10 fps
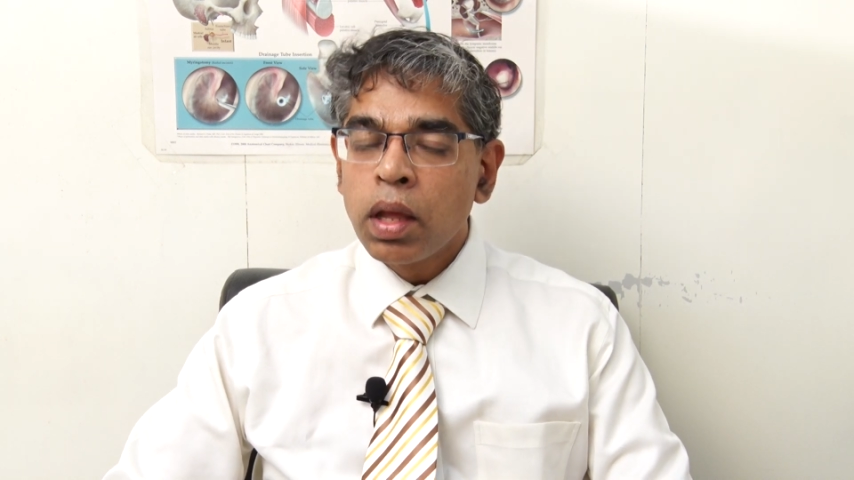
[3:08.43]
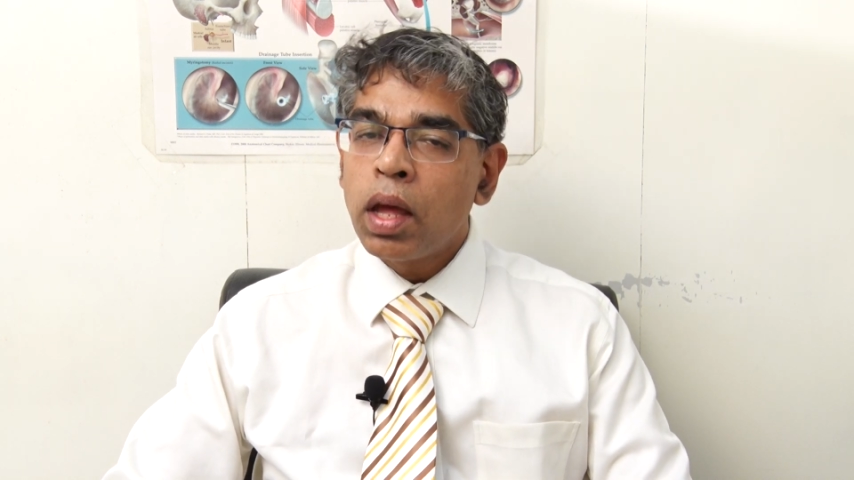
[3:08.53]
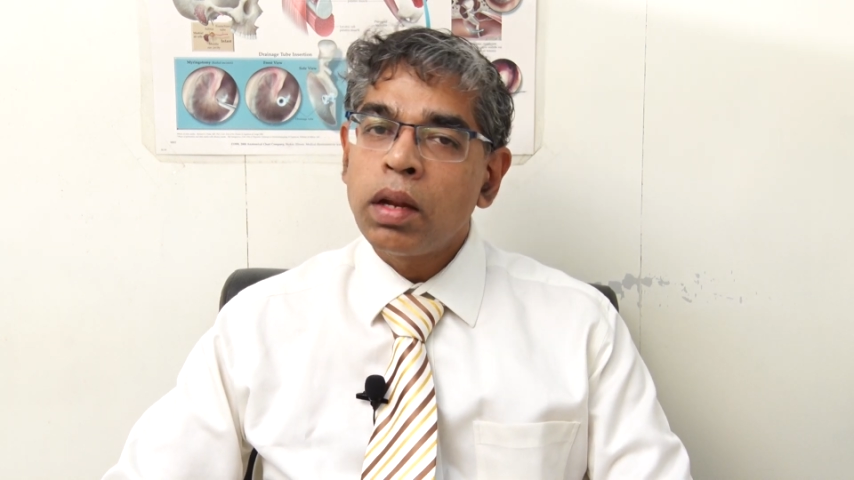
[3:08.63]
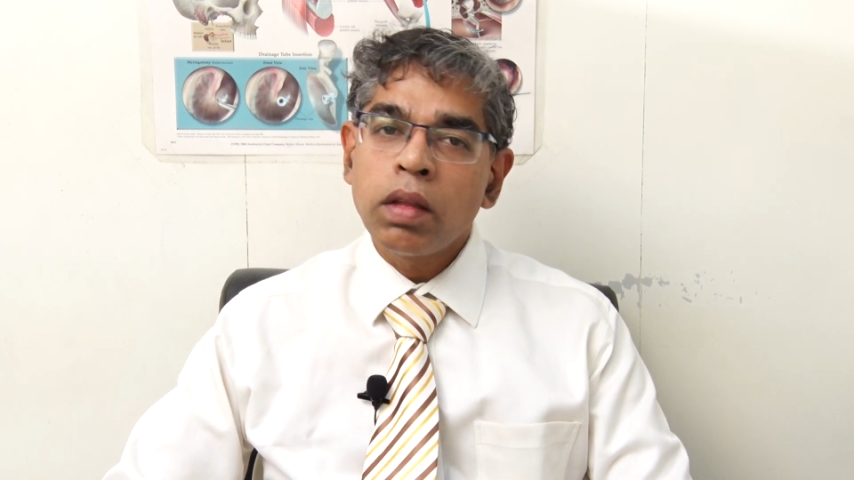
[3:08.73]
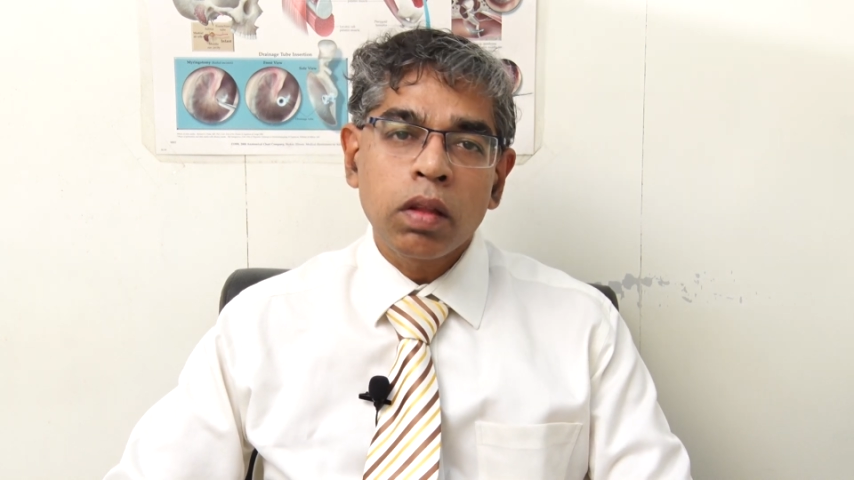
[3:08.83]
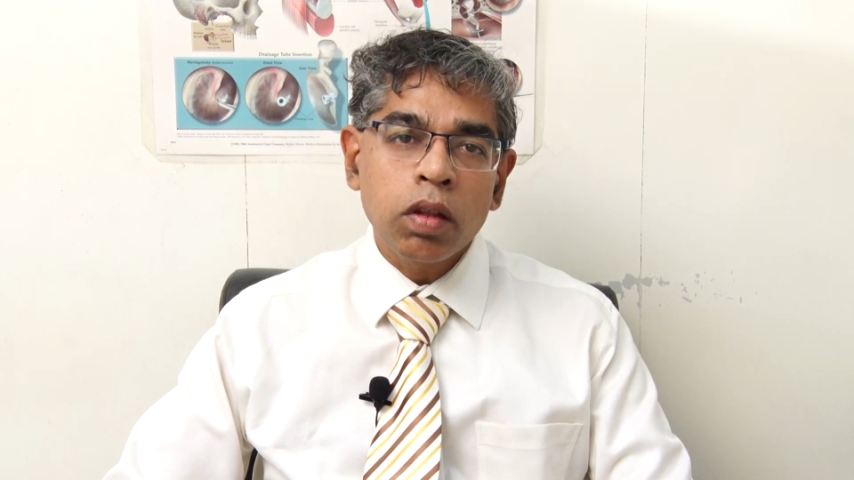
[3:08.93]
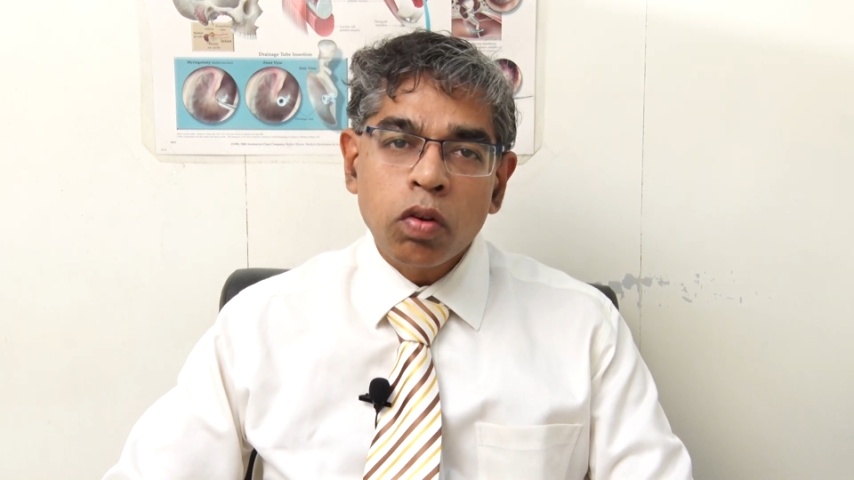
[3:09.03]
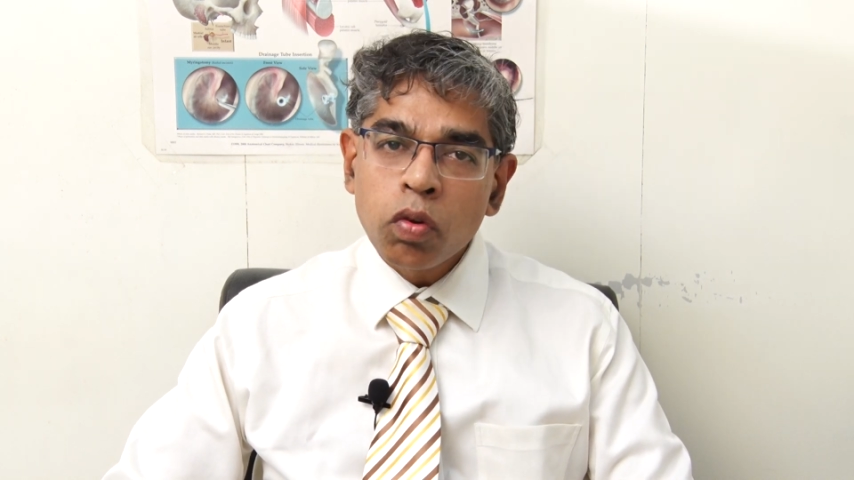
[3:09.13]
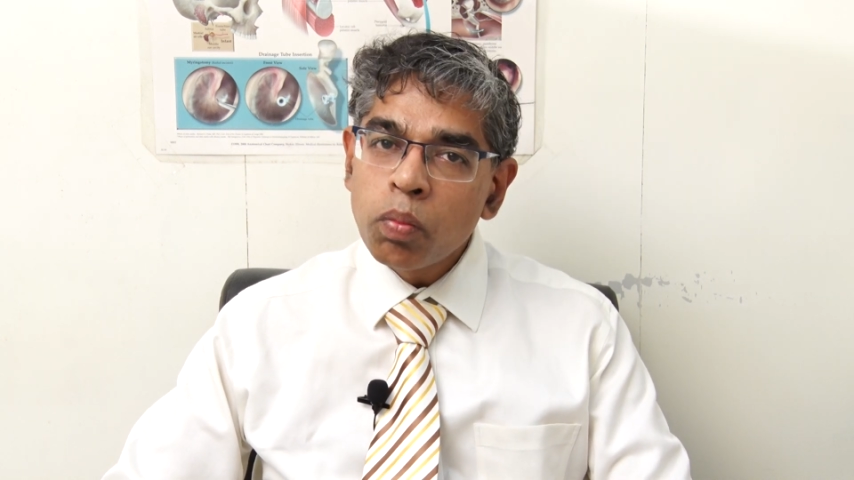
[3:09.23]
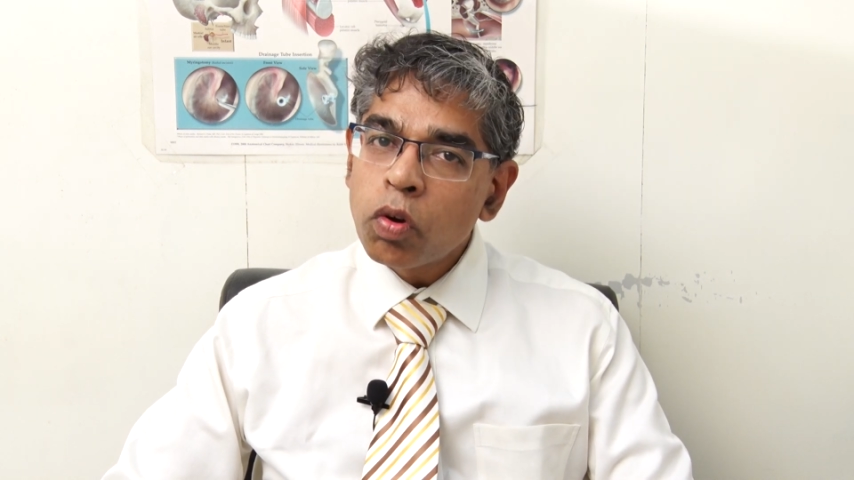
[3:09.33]
and these are the
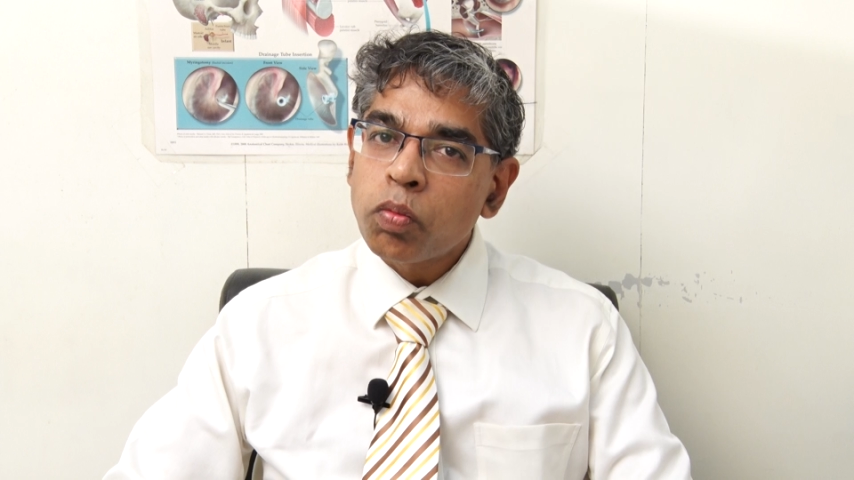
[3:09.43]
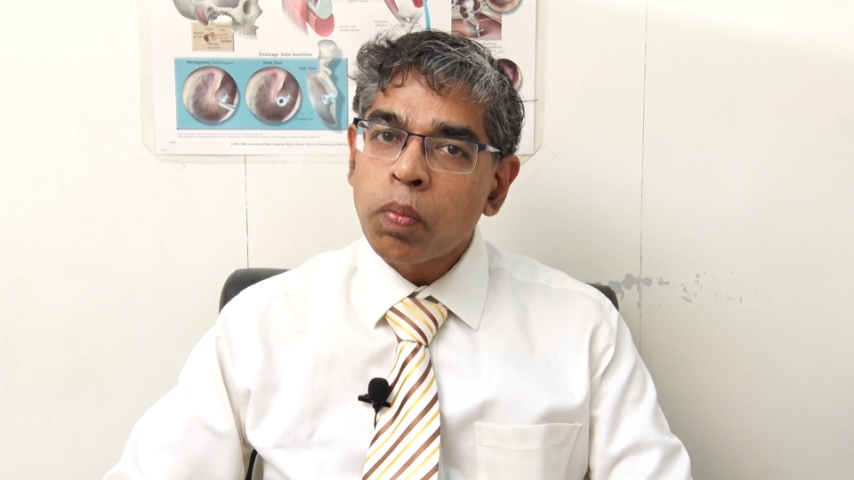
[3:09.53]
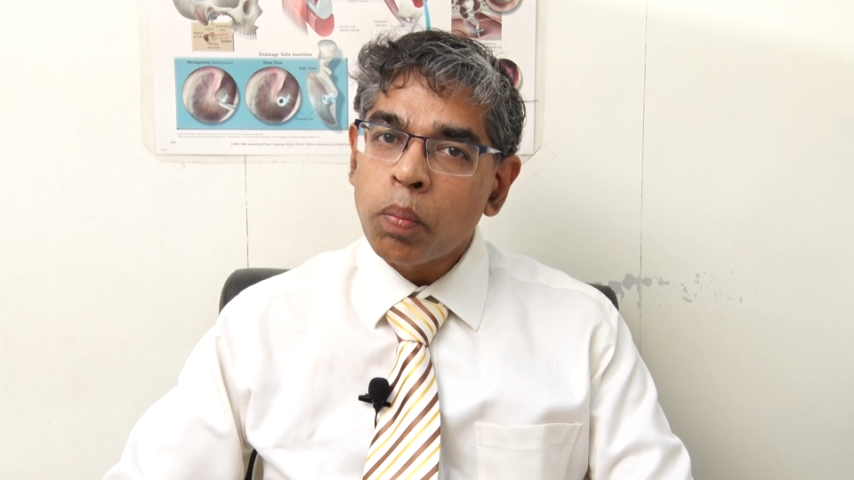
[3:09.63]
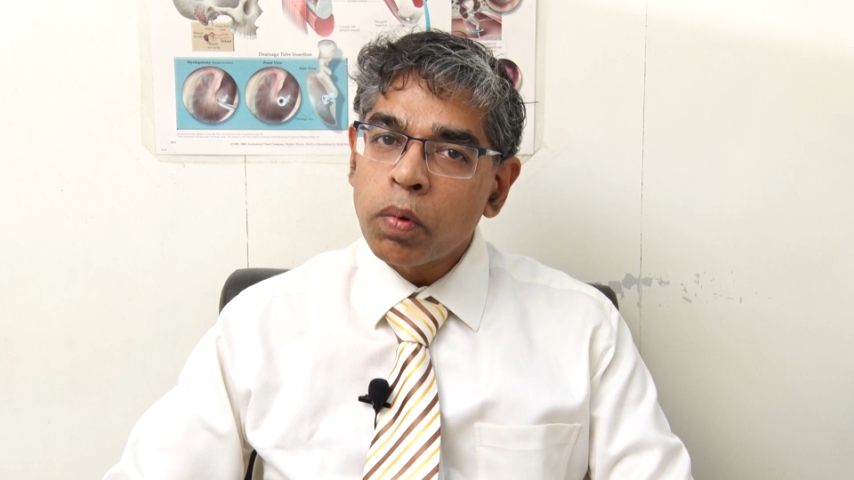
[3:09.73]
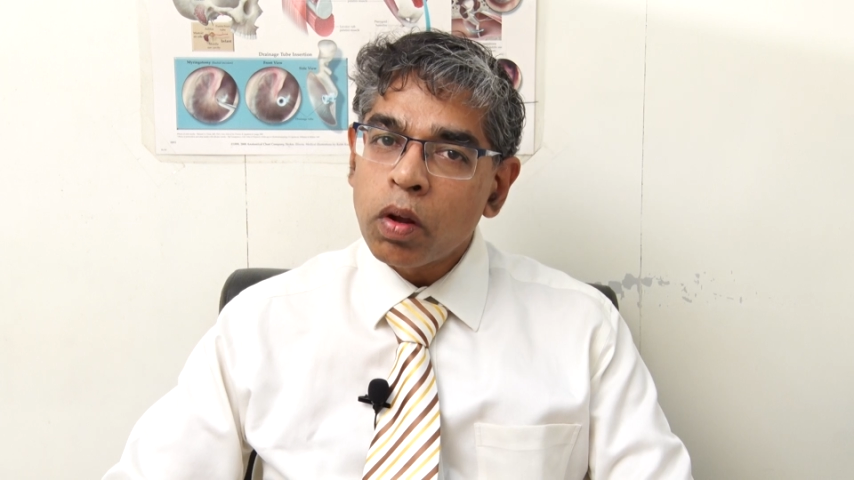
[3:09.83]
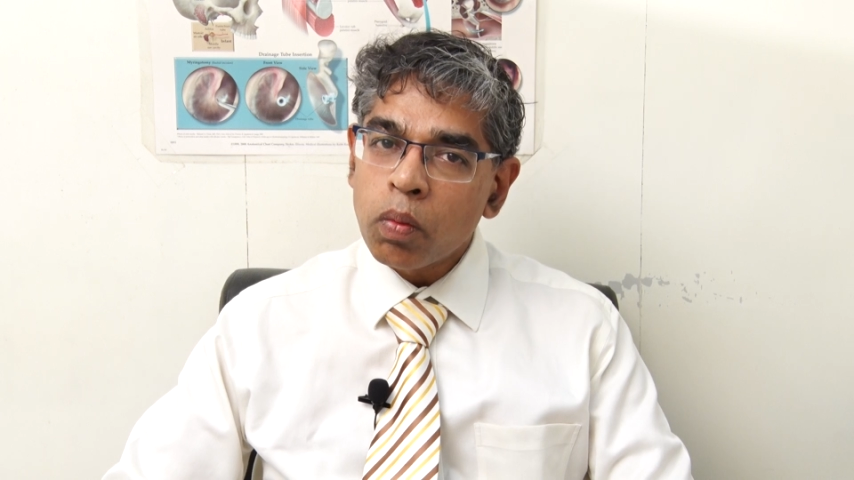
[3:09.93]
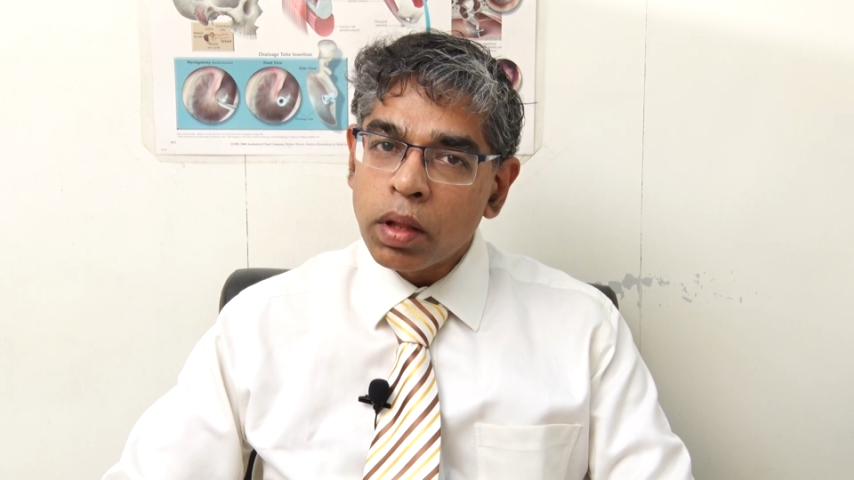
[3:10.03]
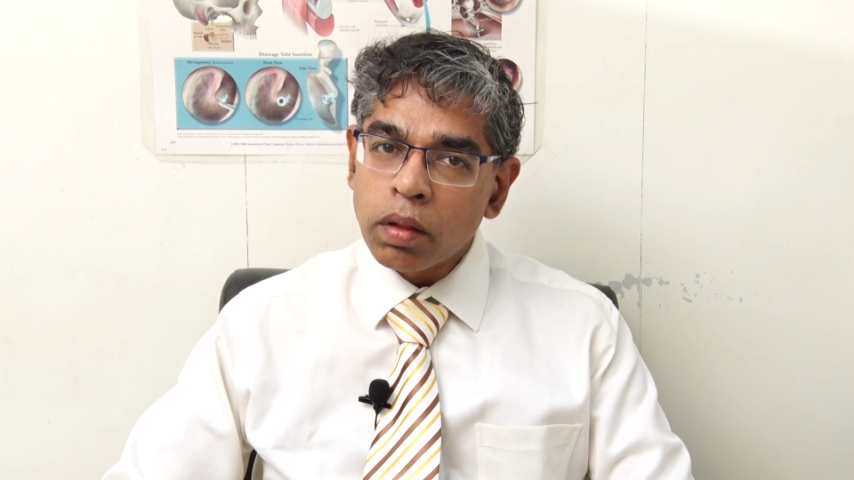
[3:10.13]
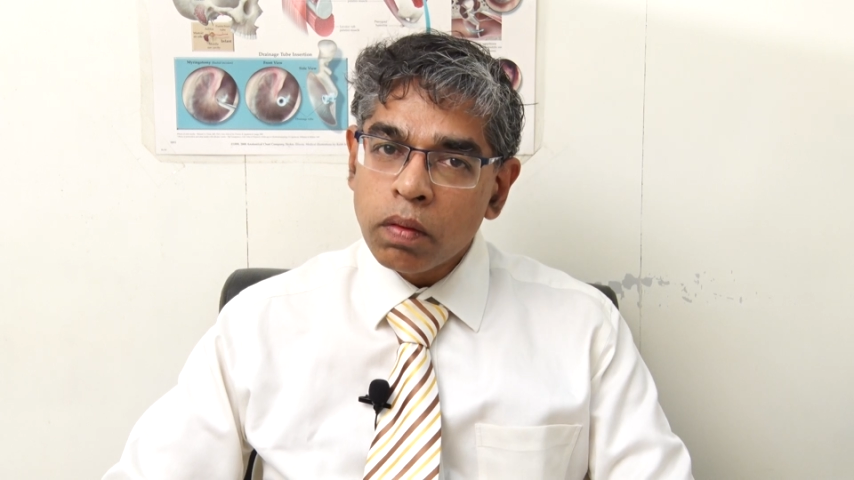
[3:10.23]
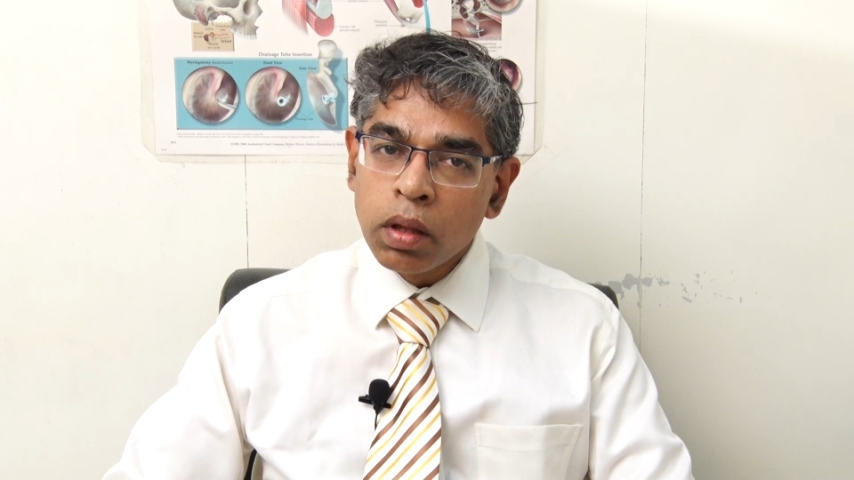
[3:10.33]
two most popular
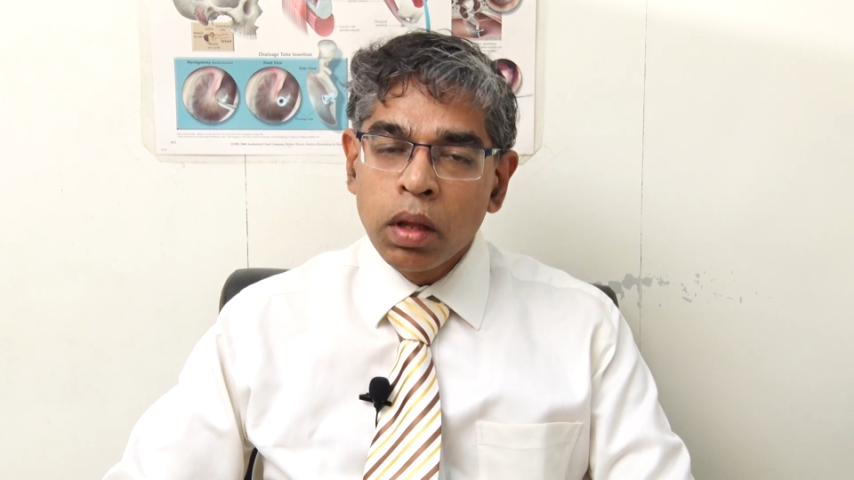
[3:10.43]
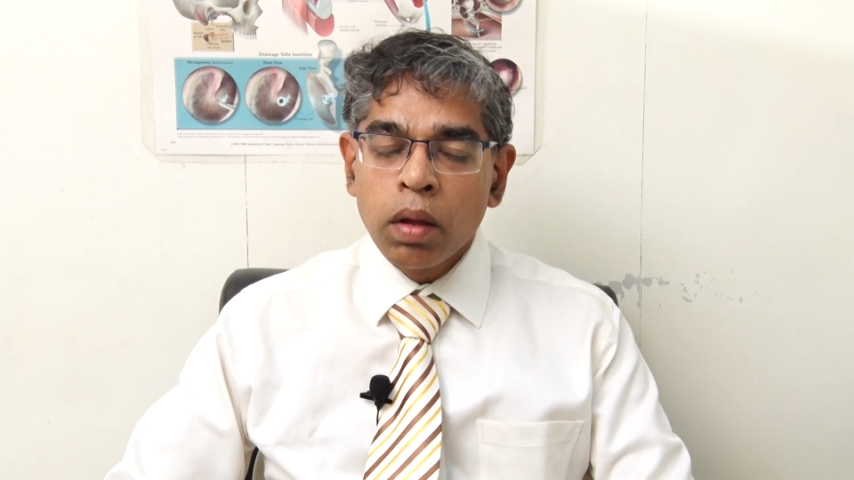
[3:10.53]
ones.